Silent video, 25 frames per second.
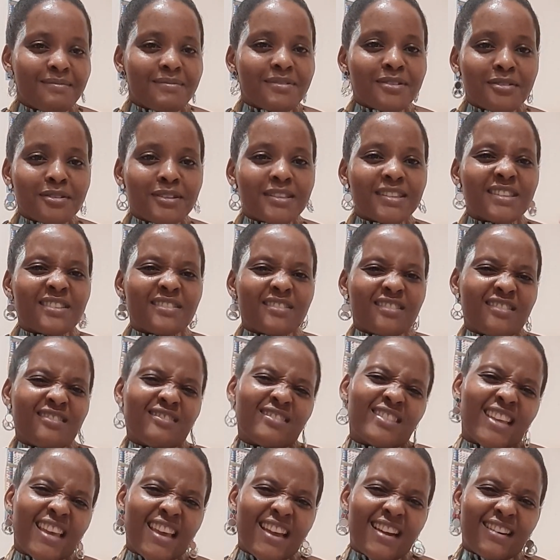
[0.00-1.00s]
Because, you
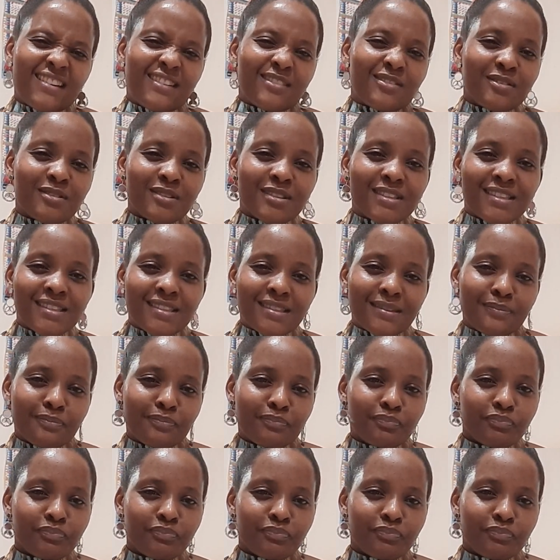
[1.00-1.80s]
know, they are those...